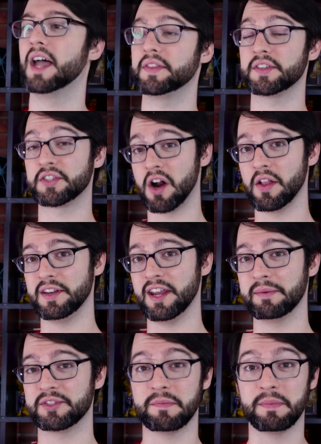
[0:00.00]
At the start of the
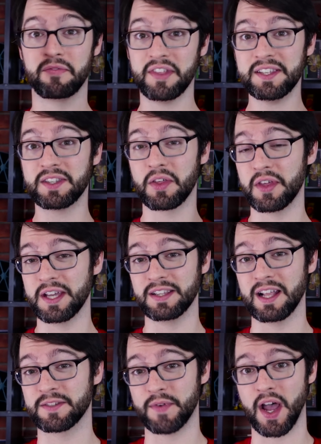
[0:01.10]
damage step, if this is the thing
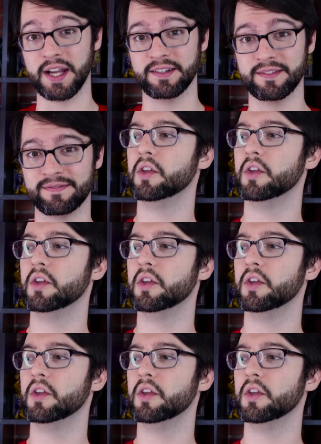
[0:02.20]
that's fighting,